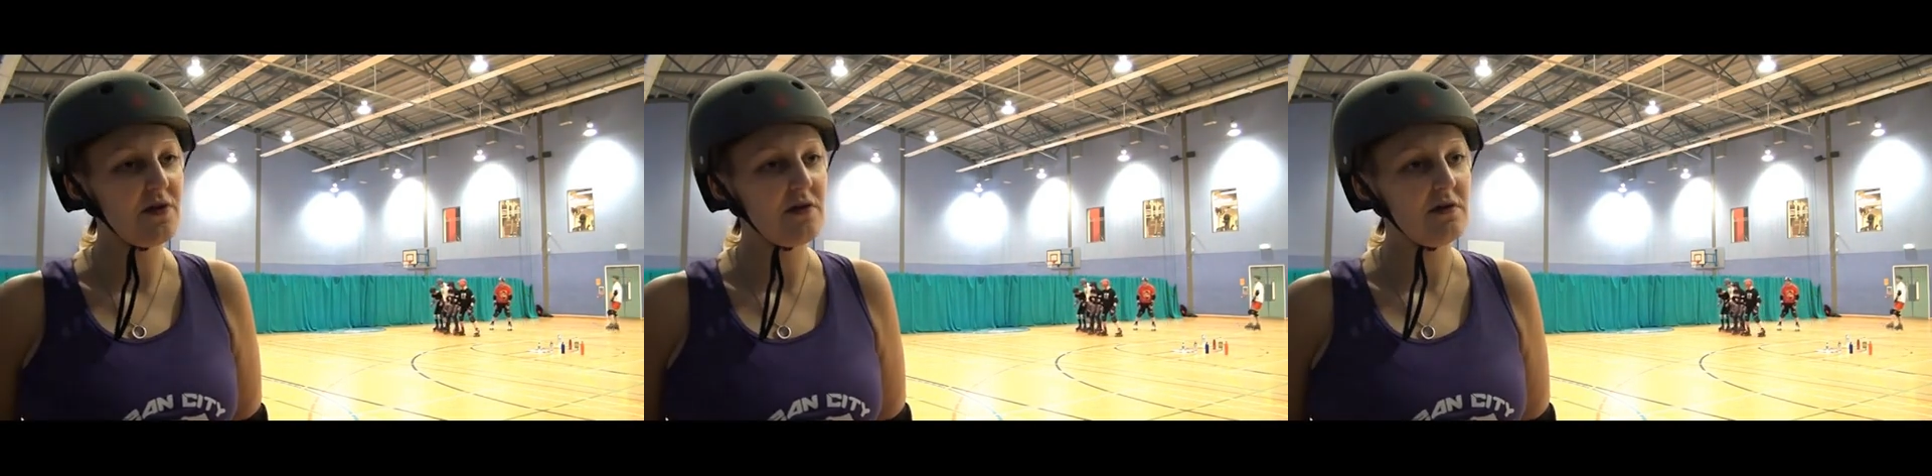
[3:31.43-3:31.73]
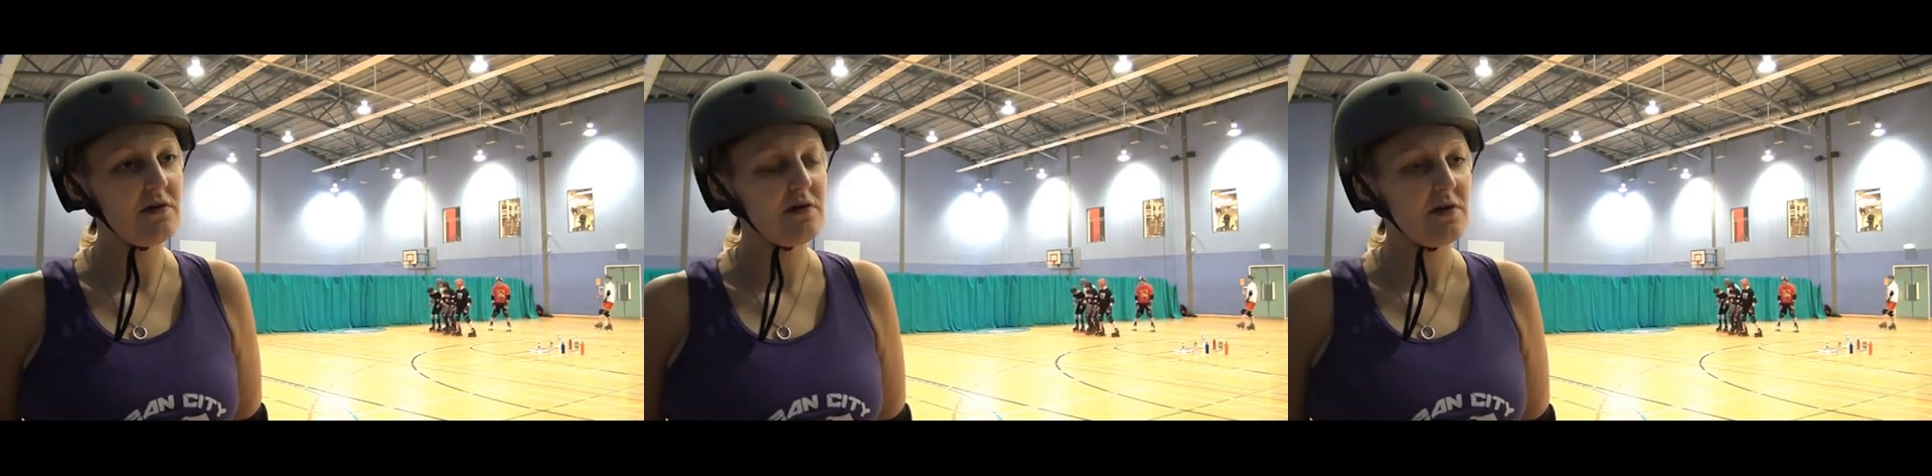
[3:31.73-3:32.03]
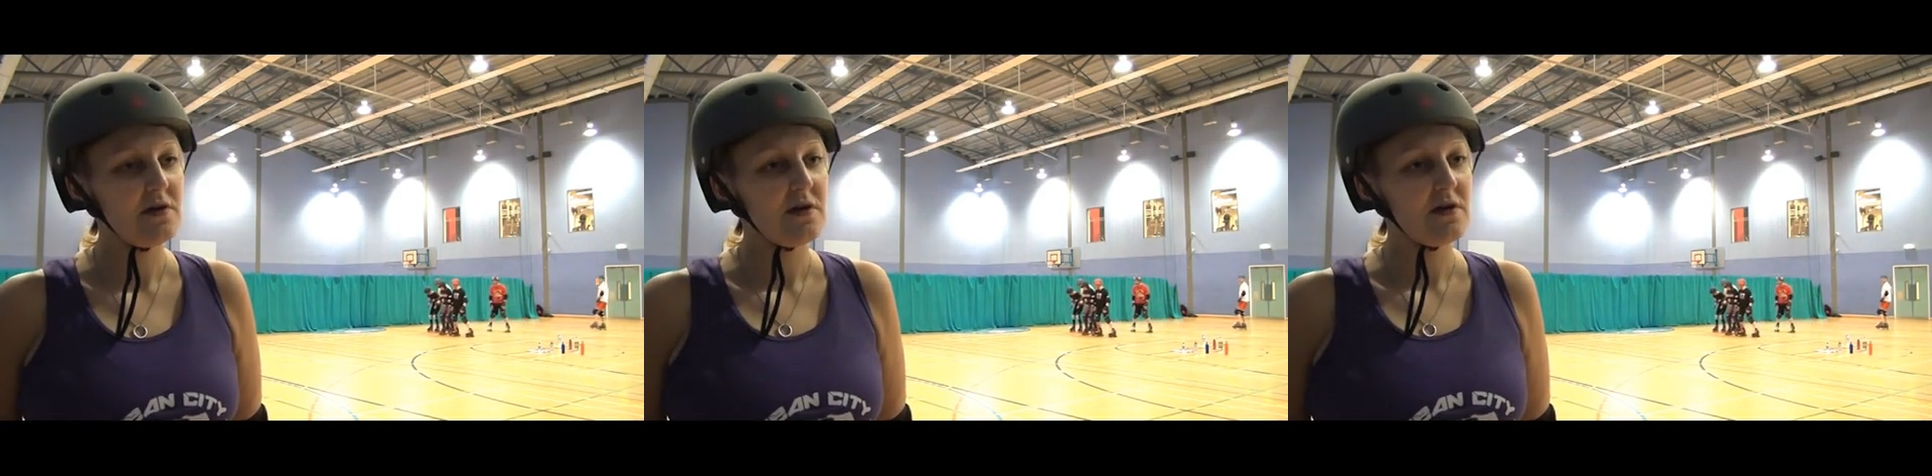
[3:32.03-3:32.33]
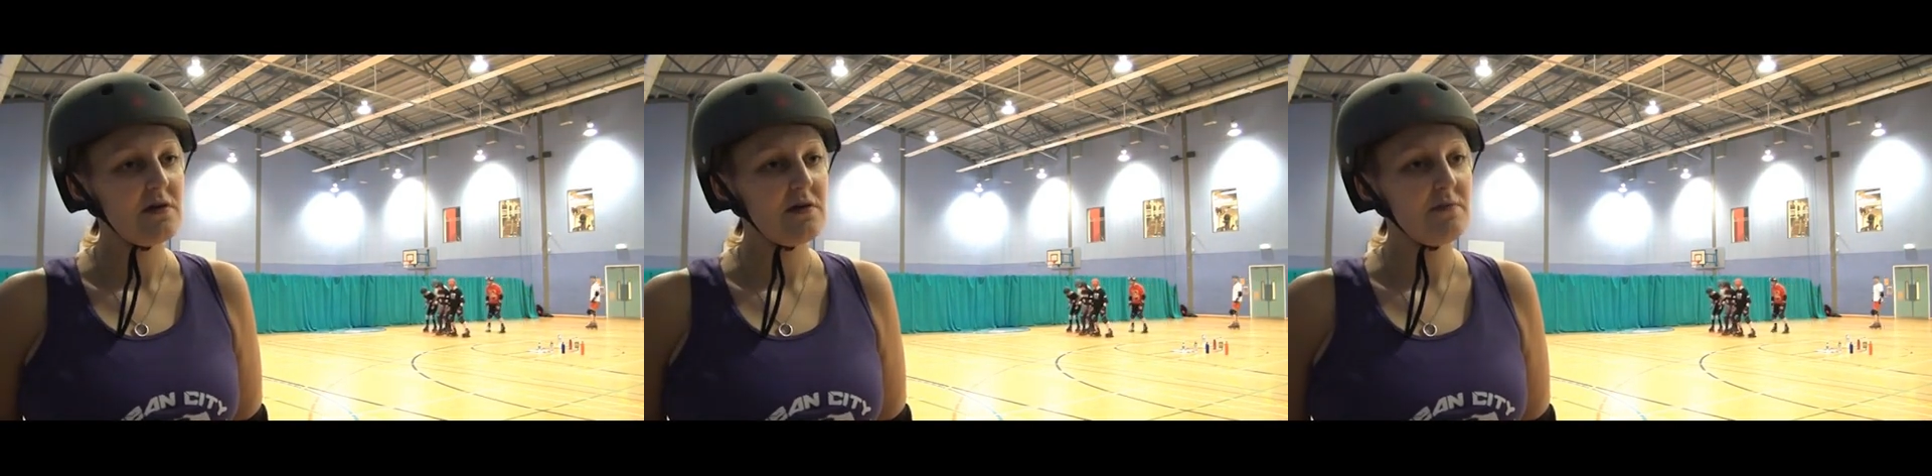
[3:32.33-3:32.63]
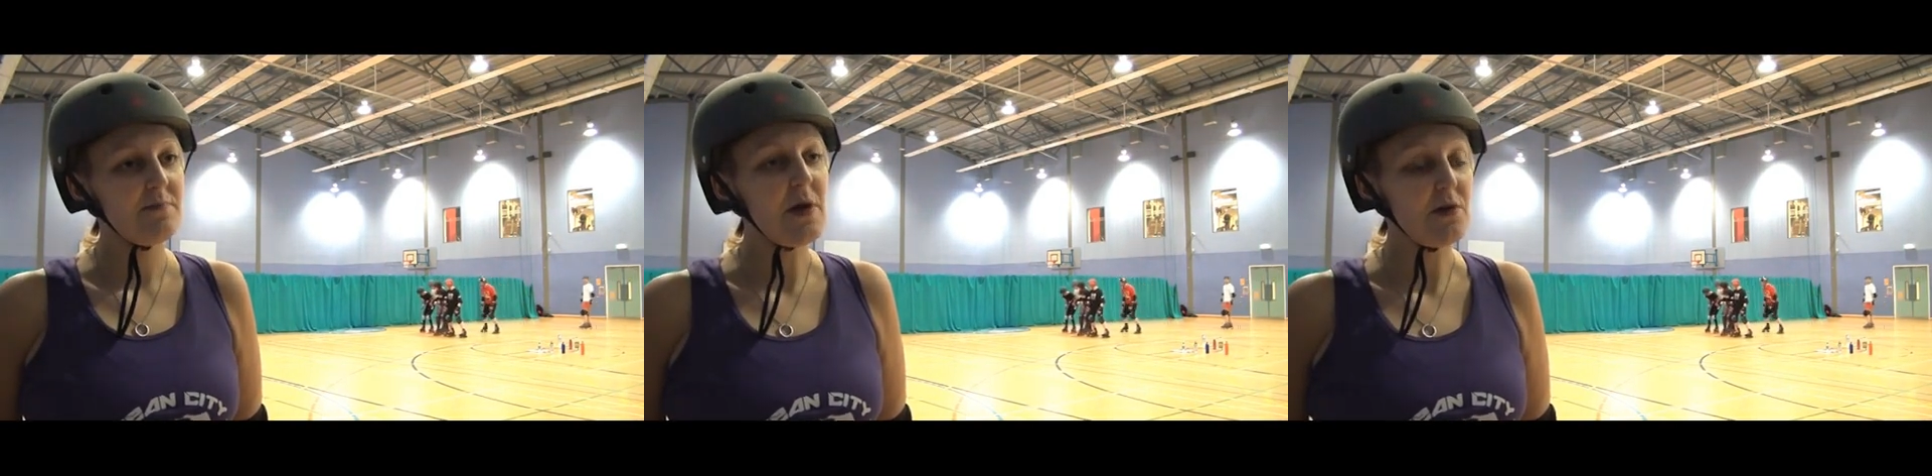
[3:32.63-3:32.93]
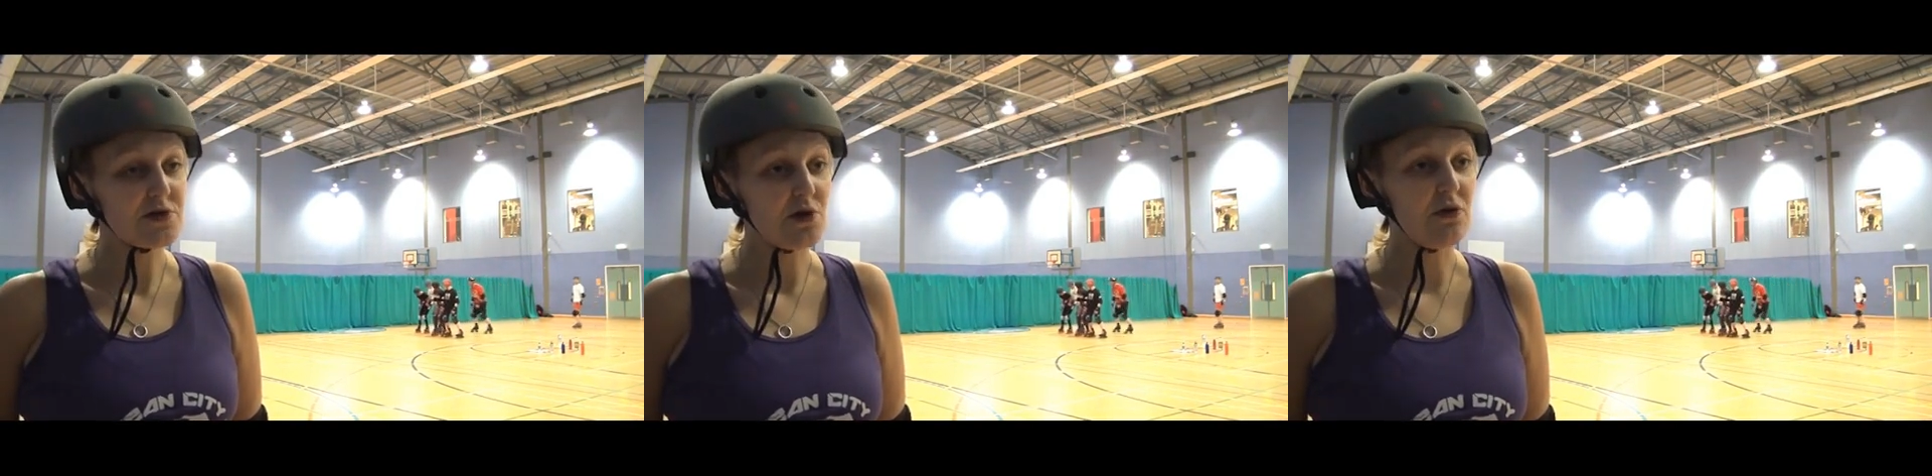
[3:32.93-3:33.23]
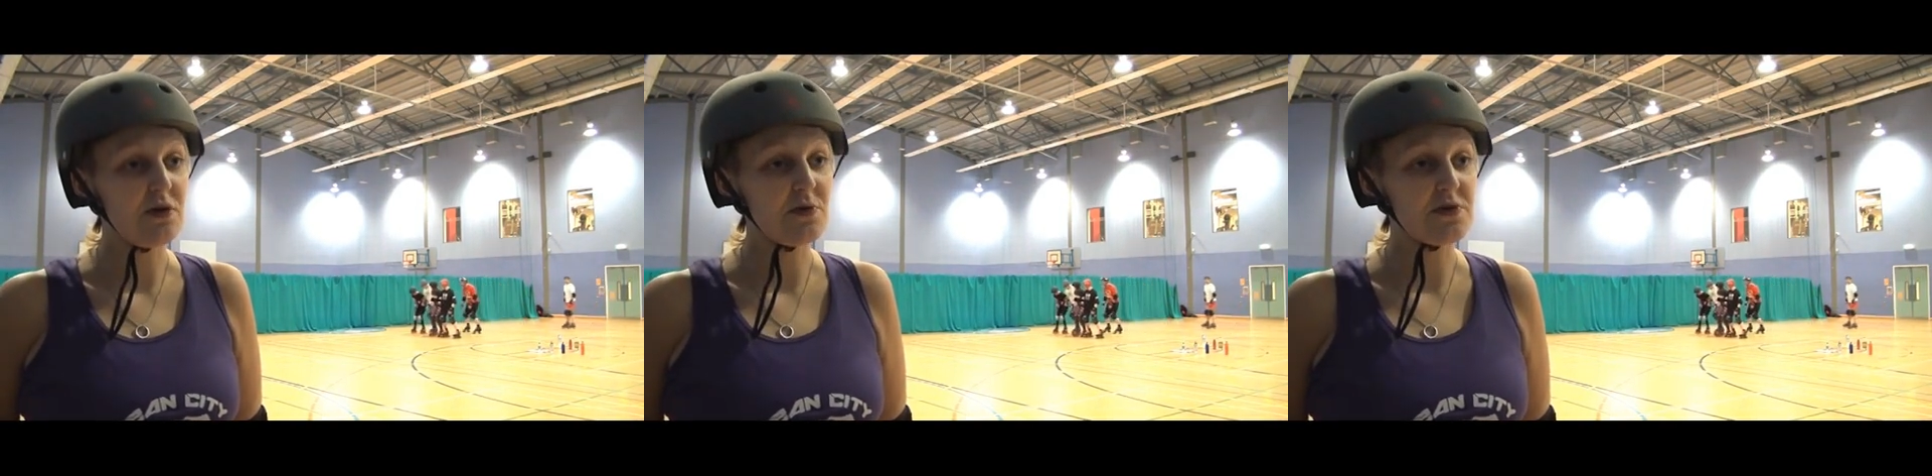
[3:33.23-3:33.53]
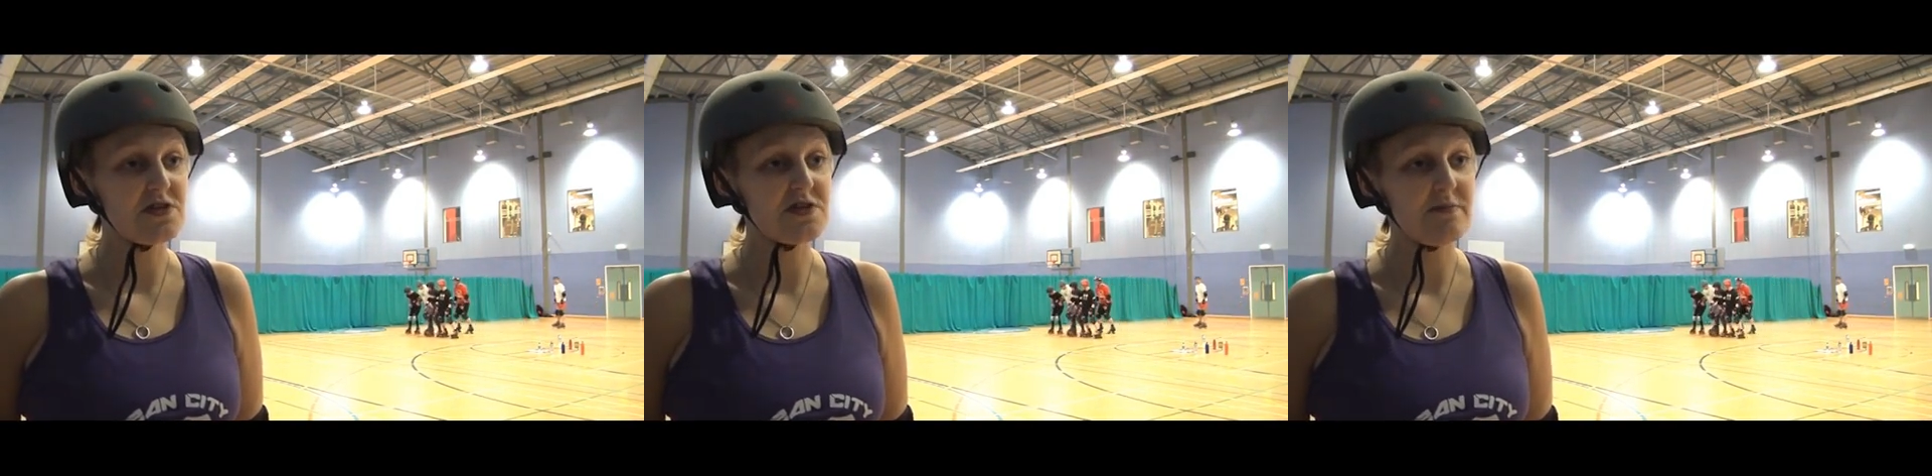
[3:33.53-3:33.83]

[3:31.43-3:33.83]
the Power of Scotland, which is the